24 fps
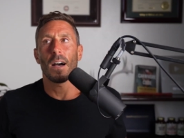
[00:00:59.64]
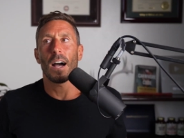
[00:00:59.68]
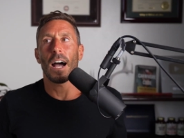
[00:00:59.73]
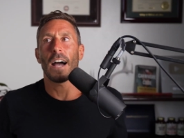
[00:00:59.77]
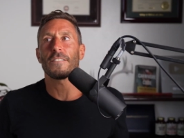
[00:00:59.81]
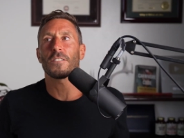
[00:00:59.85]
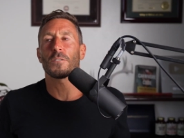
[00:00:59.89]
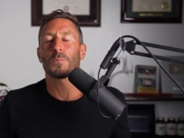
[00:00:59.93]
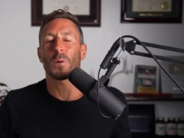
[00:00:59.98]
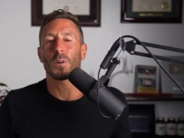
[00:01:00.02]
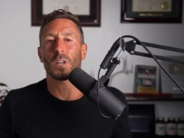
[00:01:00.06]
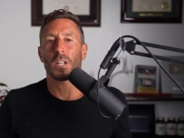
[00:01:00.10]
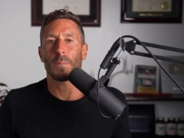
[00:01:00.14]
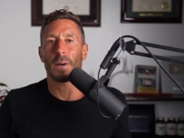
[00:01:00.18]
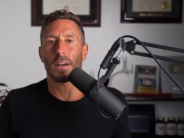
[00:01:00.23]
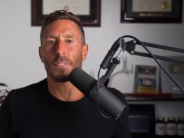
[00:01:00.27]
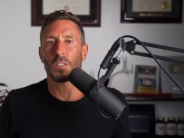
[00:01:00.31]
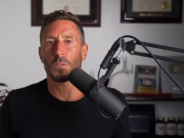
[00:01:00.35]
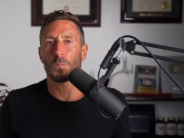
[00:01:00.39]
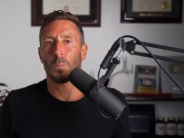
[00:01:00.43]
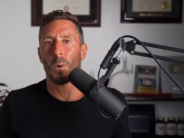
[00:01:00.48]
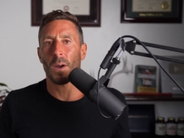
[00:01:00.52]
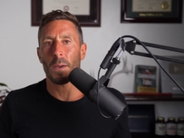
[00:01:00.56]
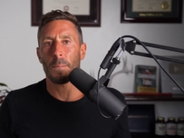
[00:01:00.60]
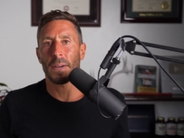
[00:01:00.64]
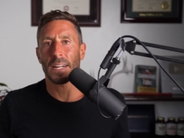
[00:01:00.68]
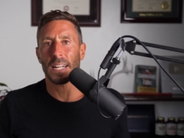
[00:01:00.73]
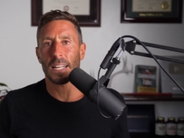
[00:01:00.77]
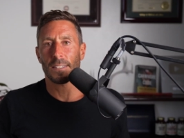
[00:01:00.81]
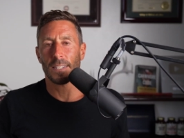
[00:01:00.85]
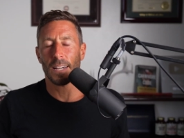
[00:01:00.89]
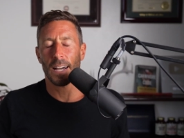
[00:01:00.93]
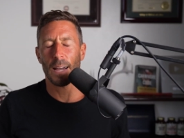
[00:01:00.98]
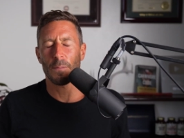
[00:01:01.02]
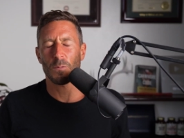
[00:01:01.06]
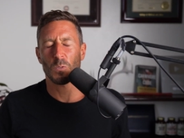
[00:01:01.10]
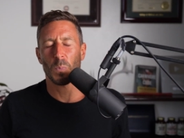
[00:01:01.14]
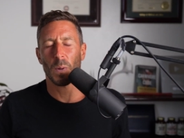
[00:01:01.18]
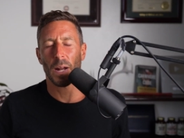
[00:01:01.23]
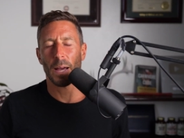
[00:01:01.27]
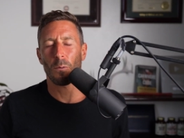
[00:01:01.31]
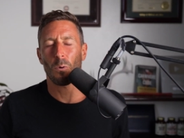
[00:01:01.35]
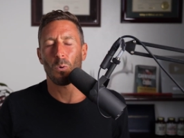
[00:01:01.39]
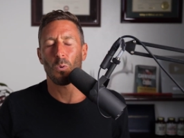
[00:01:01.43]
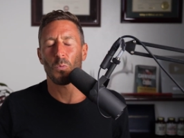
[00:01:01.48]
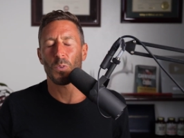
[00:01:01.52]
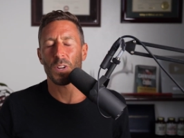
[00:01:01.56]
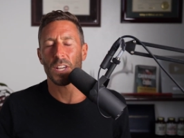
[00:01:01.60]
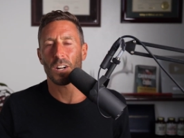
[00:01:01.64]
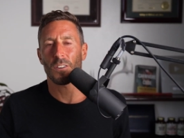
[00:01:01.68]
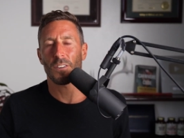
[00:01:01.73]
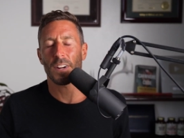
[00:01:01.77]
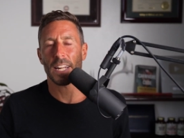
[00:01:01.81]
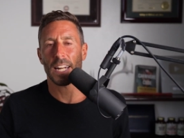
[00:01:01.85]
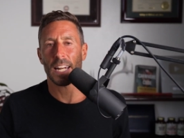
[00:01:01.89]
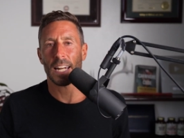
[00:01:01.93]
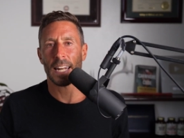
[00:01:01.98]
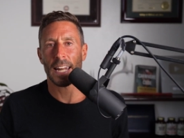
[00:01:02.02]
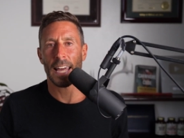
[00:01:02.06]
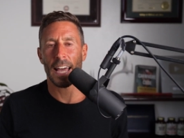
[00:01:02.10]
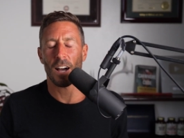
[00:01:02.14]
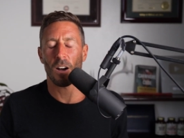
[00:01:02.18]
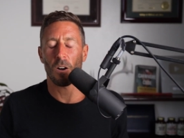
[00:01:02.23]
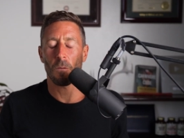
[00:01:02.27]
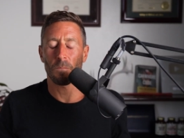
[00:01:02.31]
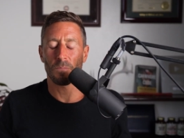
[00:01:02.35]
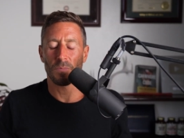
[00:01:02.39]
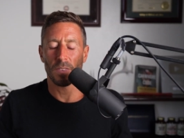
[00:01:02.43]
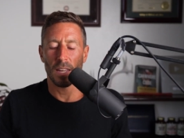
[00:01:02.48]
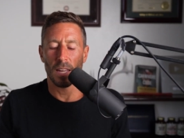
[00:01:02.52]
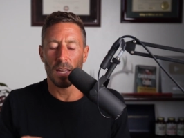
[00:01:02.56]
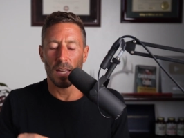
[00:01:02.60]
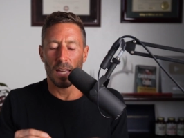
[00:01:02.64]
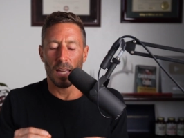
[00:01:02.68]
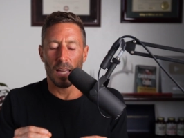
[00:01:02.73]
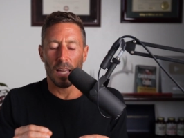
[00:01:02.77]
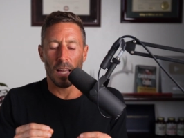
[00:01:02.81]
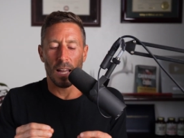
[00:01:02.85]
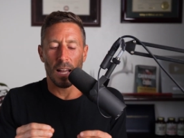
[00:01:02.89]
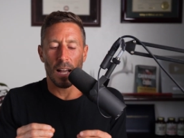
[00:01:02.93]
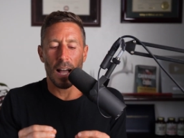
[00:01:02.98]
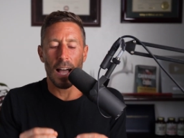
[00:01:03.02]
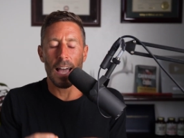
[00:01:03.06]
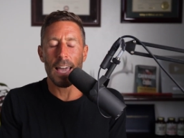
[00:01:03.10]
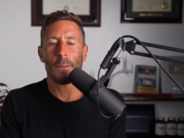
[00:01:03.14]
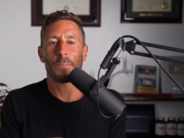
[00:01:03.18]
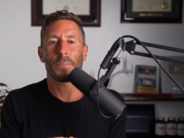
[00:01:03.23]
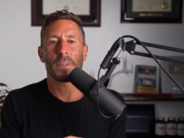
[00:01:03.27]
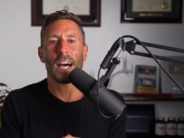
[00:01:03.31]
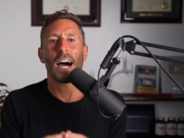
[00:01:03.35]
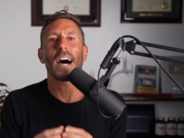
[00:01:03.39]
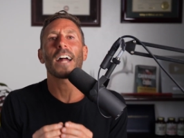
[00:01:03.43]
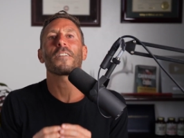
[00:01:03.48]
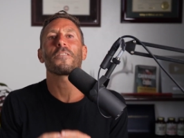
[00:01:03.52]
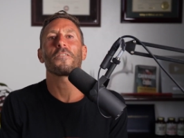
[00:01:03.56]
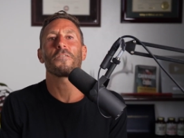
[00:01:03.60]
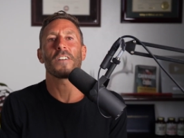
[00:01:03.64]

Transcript: I've spoken about this point many times, but I will reiterate it now. I am not a